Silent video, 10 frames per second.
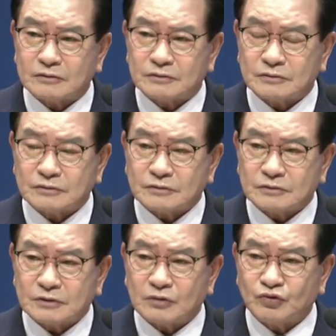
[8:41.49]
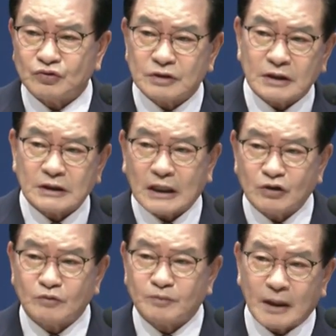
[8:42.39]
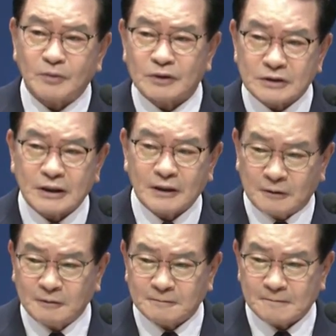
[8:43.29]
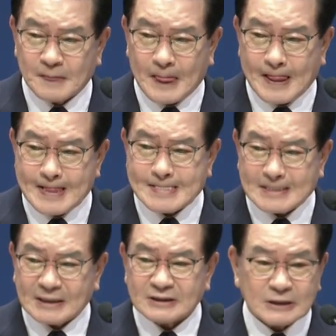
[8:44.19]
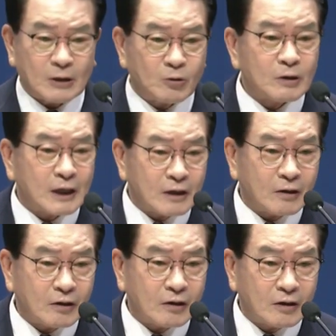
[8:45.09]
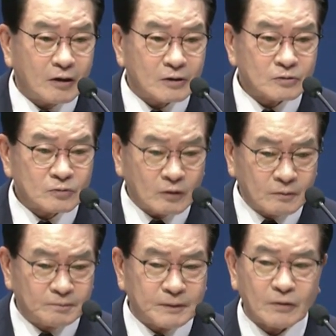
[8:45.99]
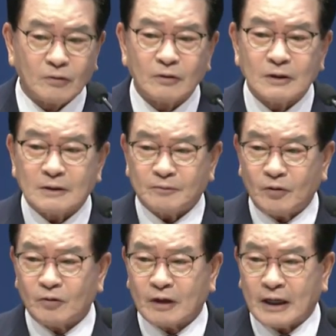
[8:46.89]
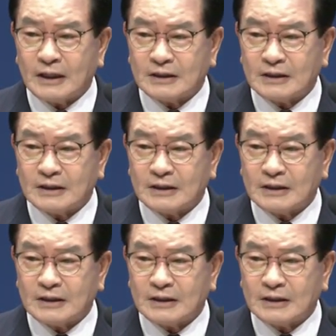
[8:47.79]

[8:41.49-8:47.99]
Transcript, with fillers: So you keep on looking onto other things. What happens if you drive and look the other way?